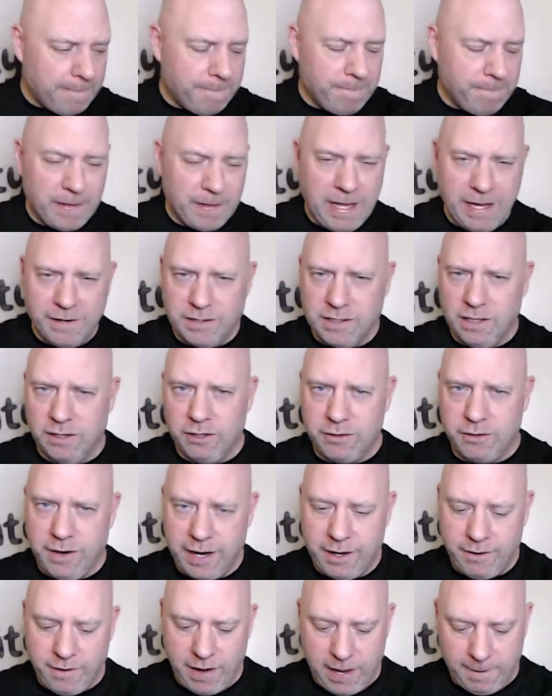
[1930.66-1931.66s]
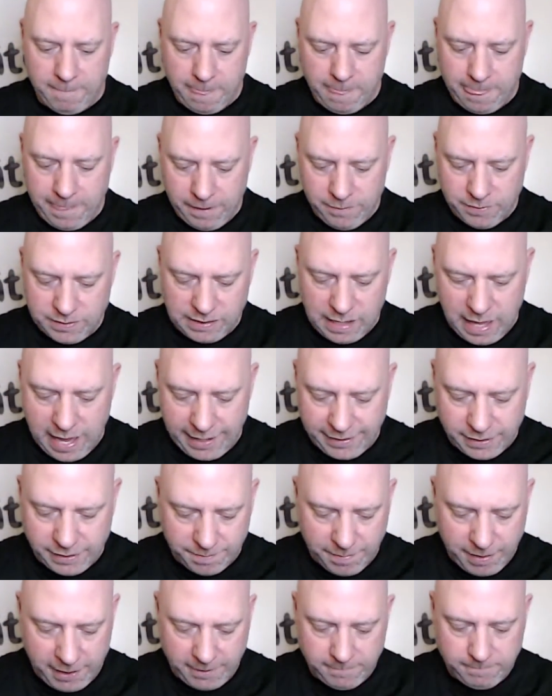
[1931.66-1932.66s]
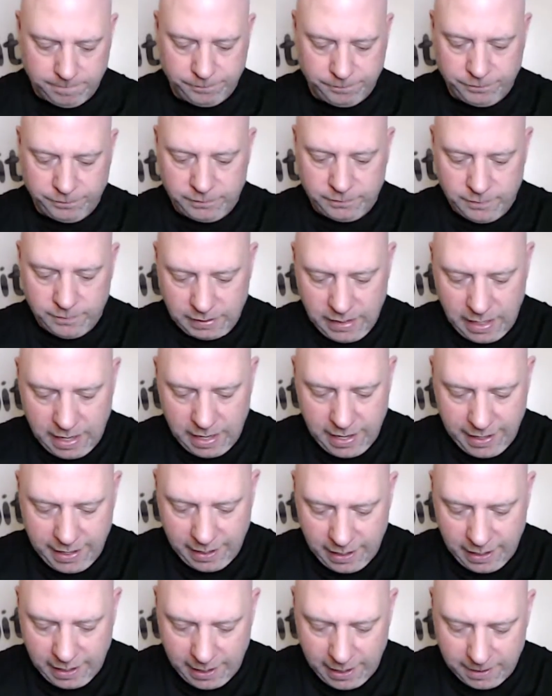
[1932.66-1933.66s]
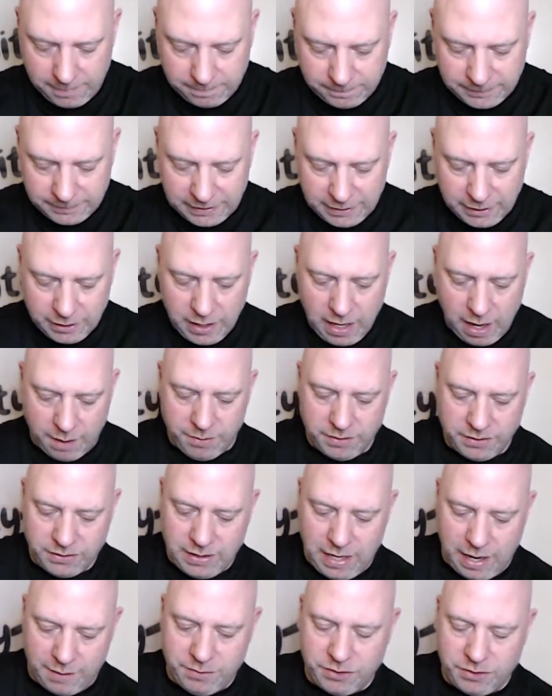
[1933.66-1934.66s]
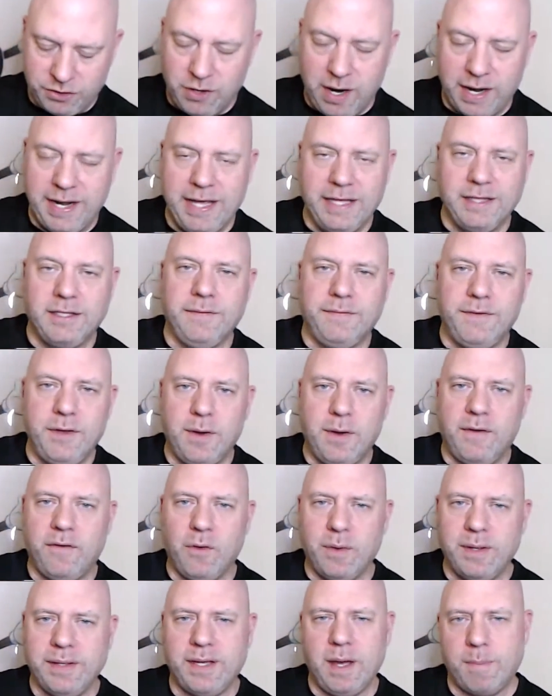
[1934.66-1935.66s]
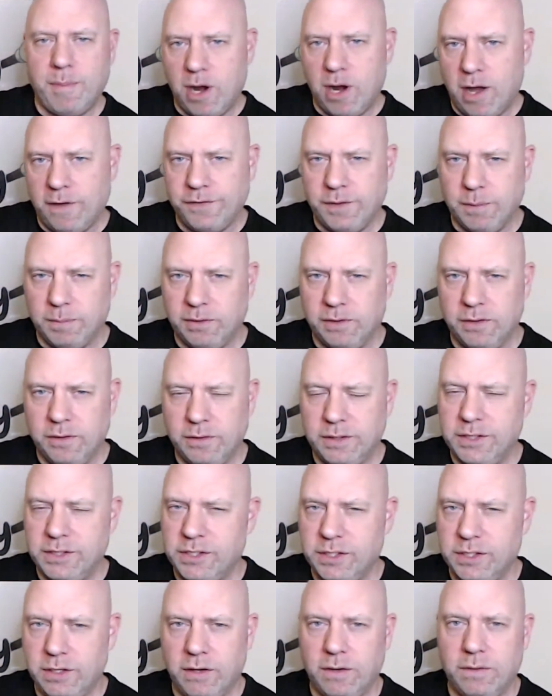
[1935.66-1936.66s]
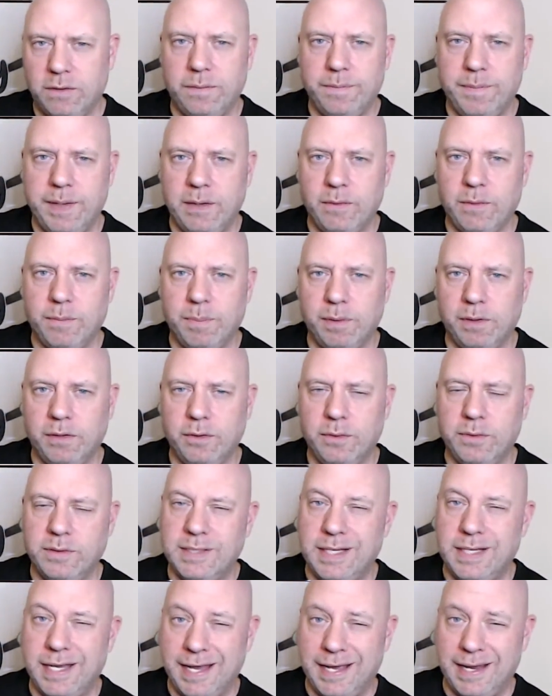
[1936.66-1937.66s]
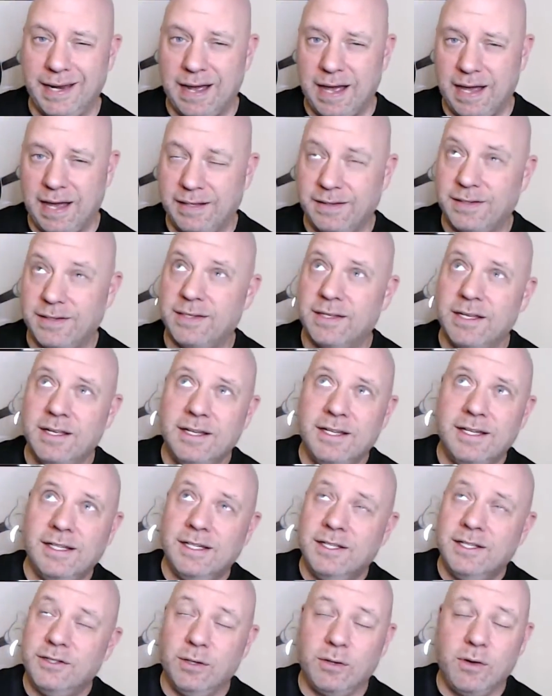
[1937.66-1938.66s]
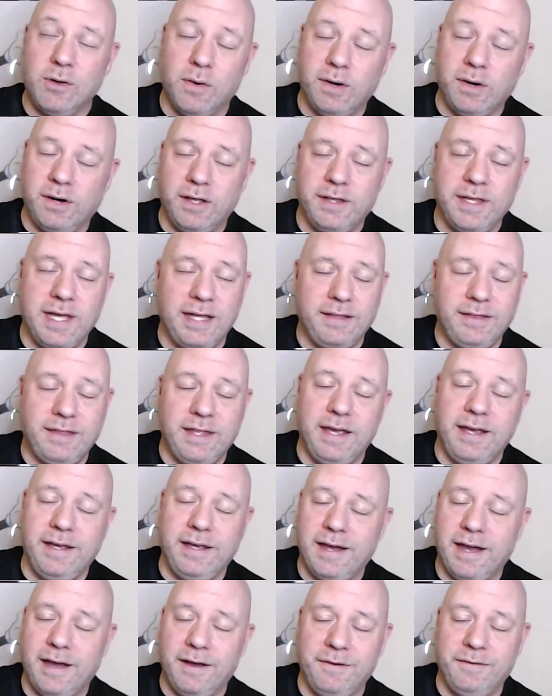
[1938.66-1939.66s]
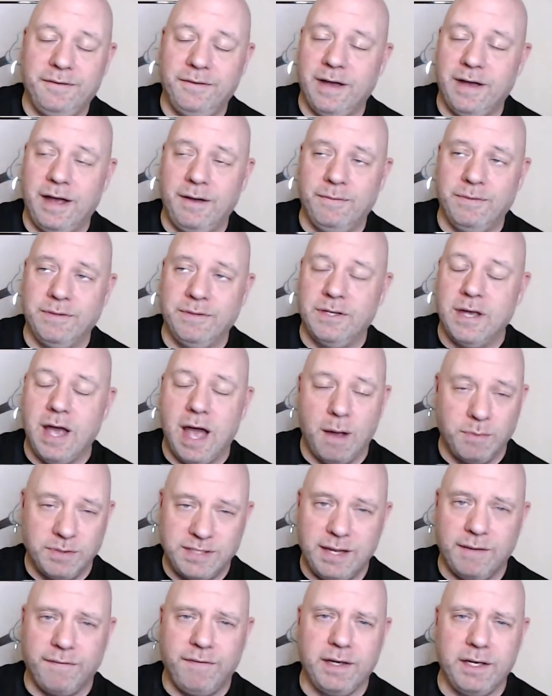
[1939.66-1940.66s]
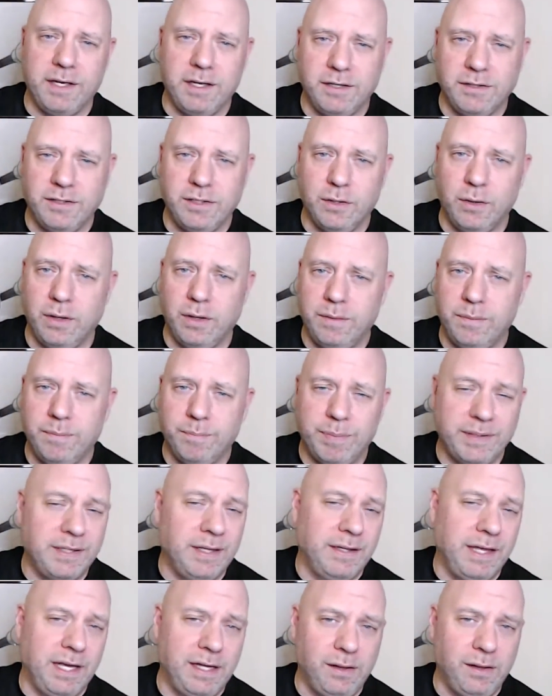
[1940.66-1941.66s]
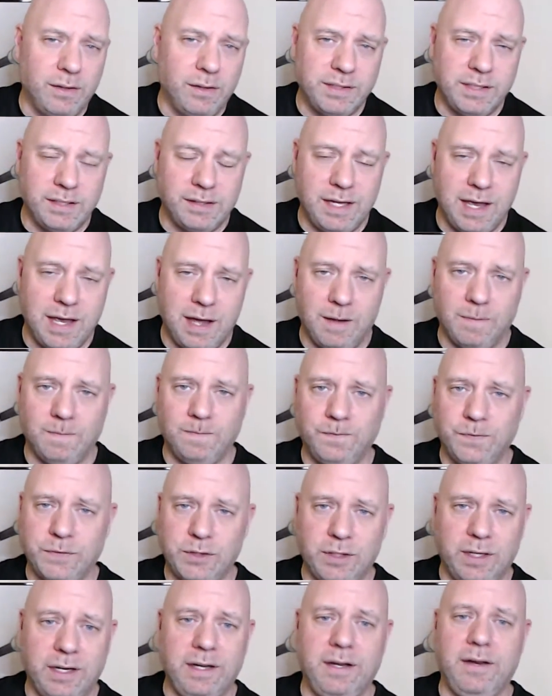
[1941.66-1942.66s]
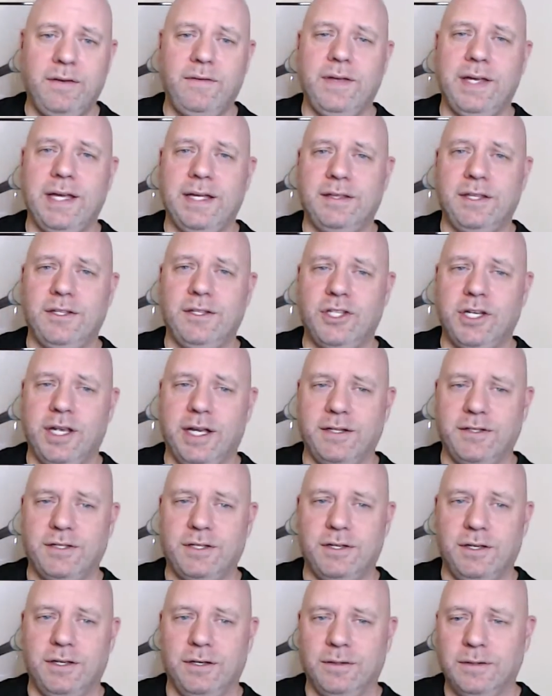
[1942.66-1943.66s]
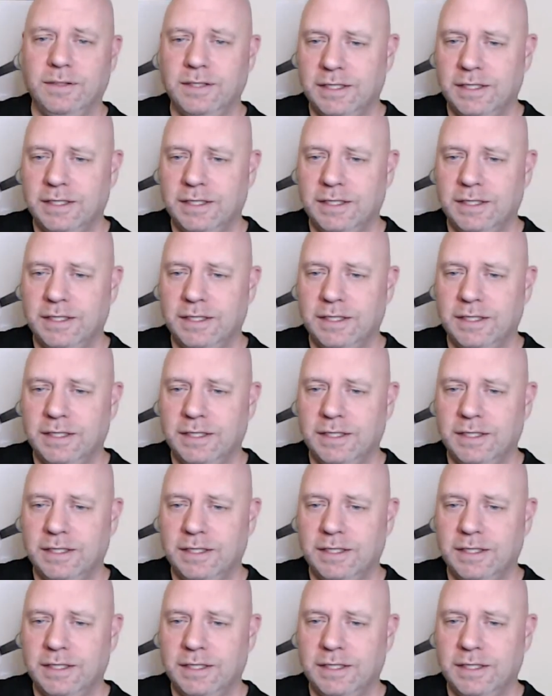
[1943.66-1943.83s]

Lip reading: he's a little cray-cray. He was lying to me. I was trying to interview everyone coming off the balloon because you know me with balloons and heights. So going on that thing, I was definitely going to do it, but then they closed it down, so I didn't even get the chance to.